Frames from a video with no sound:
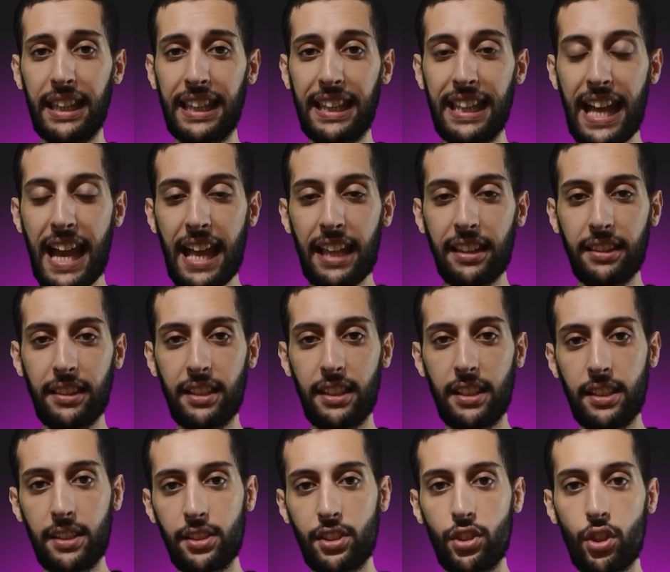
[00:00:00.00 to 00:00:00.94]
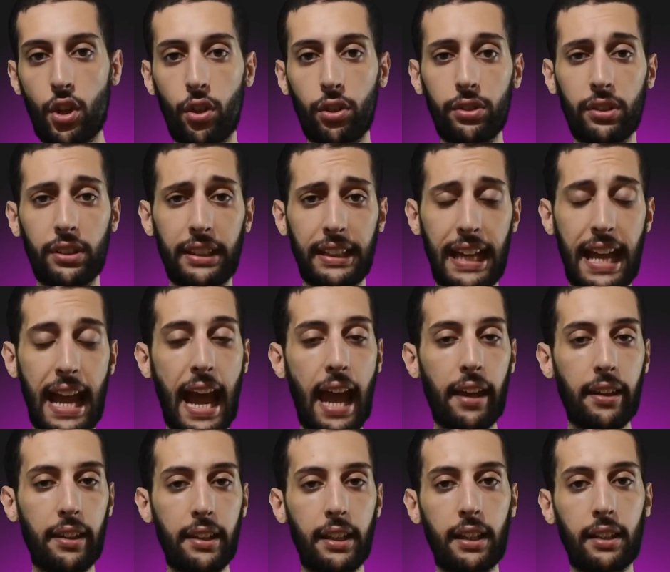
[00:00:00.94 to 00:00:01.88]
that is not the
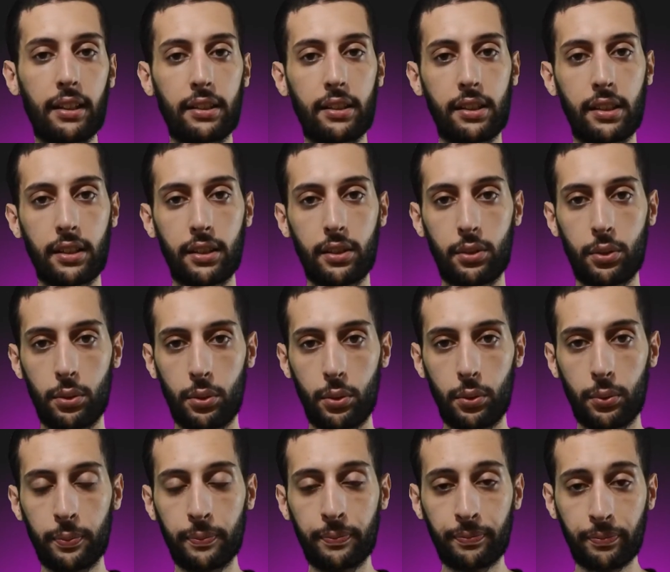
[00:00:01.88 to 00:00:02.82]
ideal thing to do.